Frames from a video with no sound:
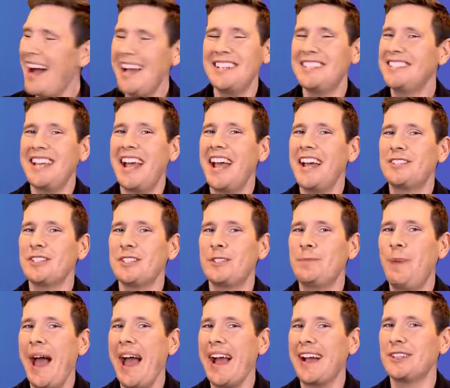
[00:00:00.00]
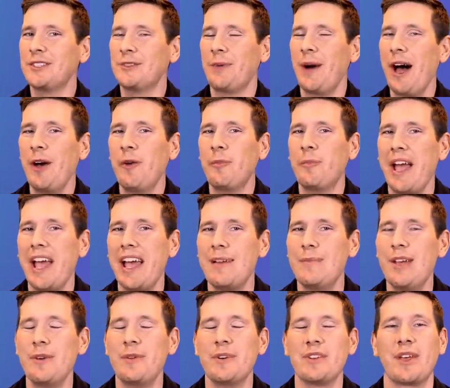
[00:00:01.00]
Ice Age is back as well,
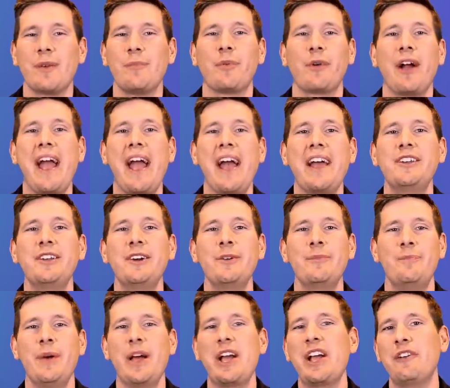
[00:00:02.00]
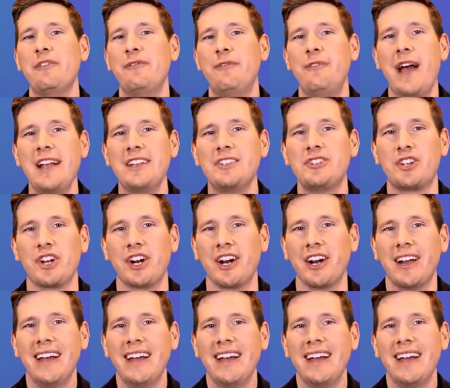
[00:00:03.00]
baby, with a brand new big adventure.